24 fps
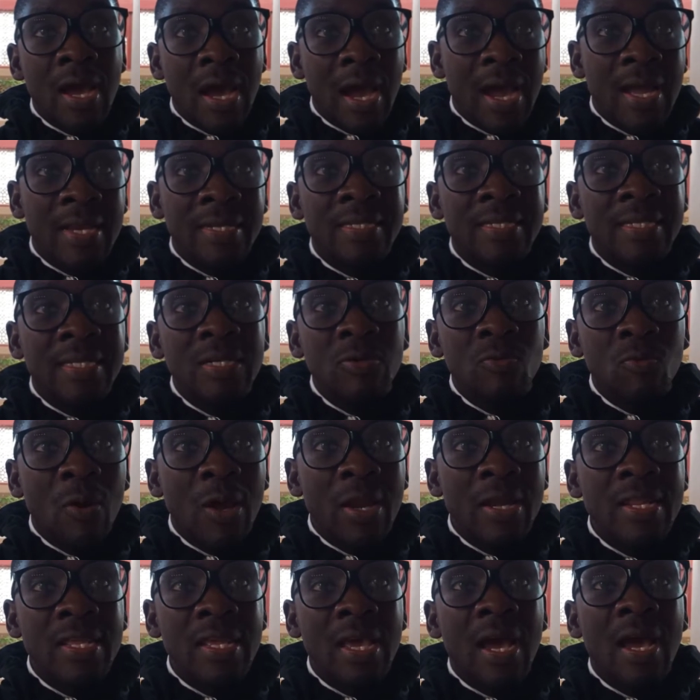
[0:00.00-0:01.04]
Until
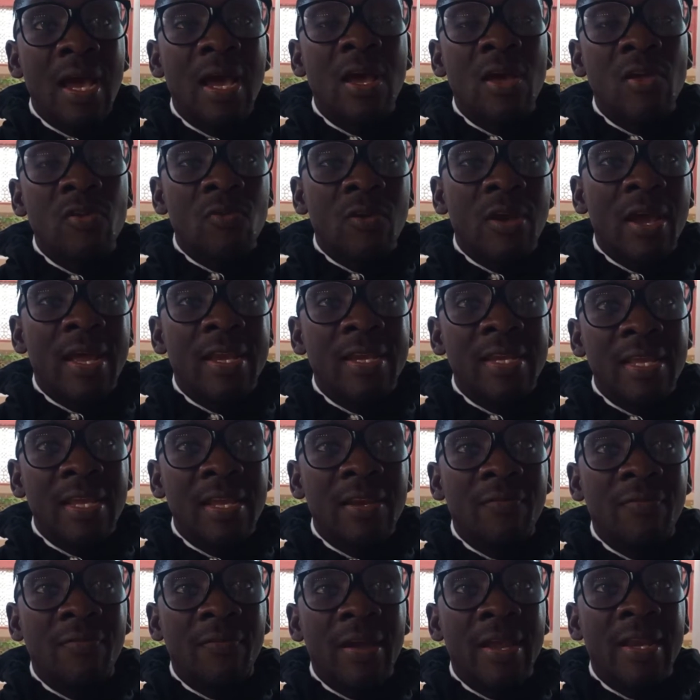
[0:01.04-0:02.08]
one year, you can
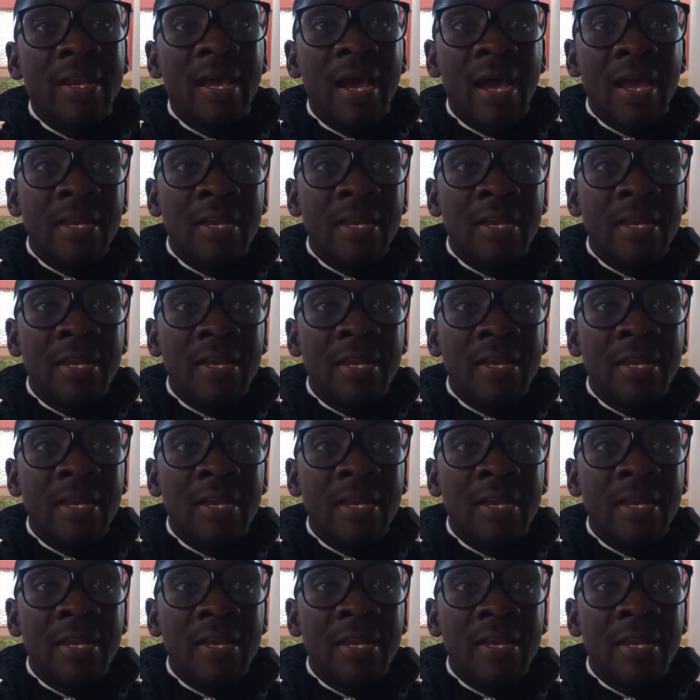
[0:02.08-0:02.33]
get fine.